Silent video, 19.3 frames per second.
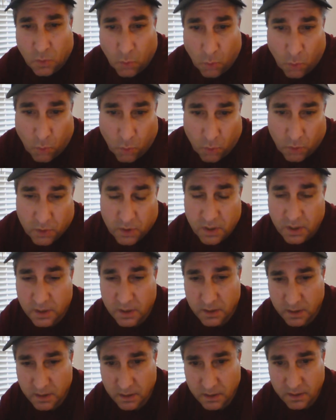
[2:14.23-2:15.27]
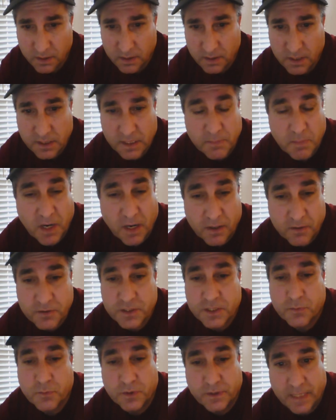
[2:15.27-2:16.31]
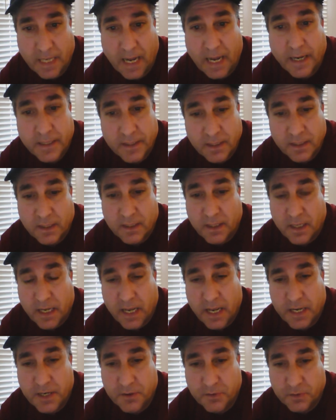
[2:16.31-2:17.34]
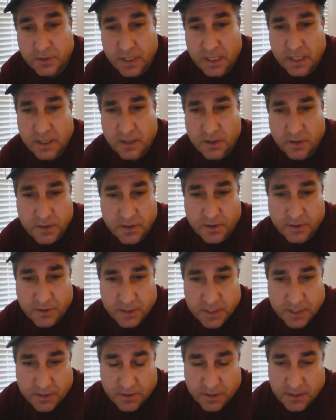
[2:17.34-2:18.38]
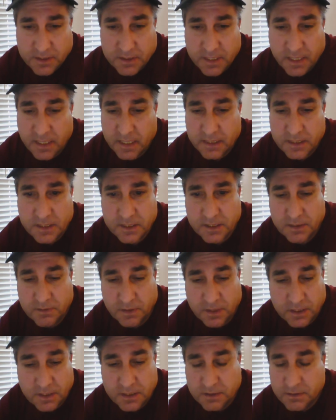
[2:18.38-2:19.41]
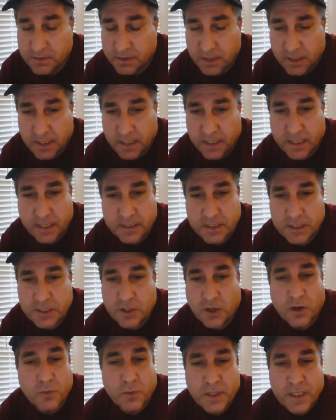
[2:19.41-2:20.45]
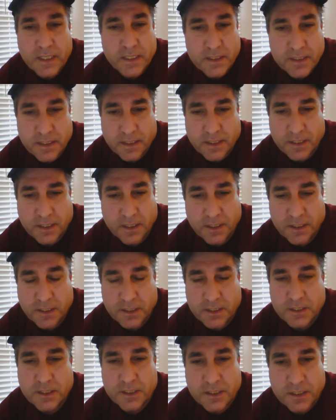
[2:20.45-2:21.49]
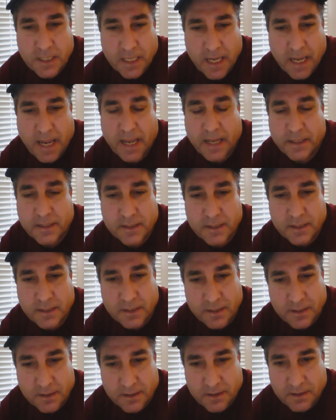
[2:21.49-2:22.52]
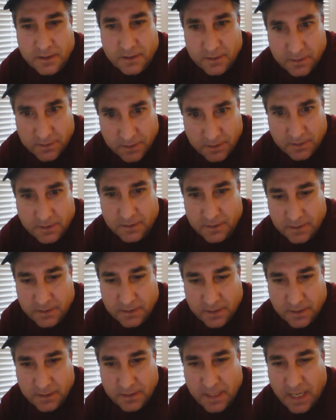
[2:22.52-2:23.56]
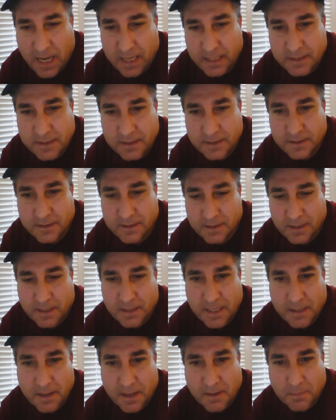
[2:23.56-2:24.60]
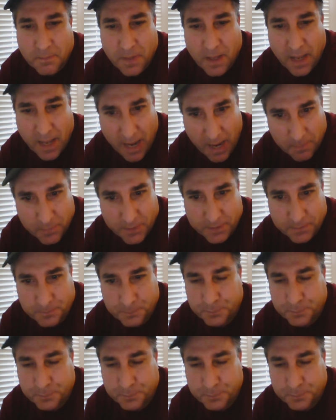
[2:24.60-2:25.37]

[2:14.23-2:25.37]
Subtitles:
or the democracy will die, and you'll get an authoritarian state. It's Darwinistic. It just can't not happen.